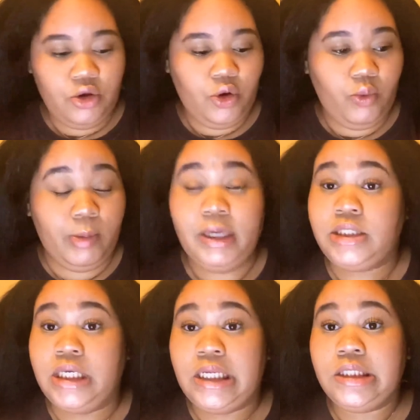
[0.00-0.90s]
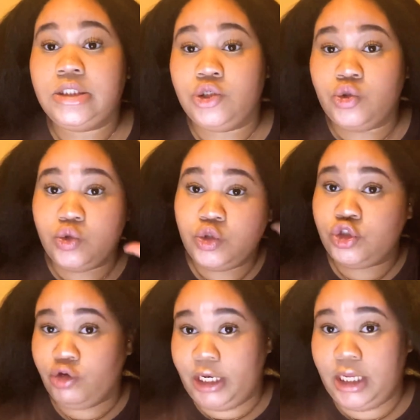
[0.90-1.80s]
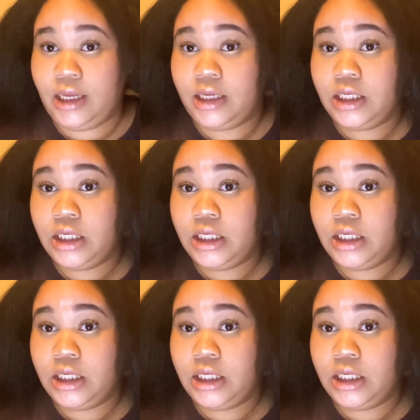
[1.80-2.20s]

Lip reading: We're about to get into straightening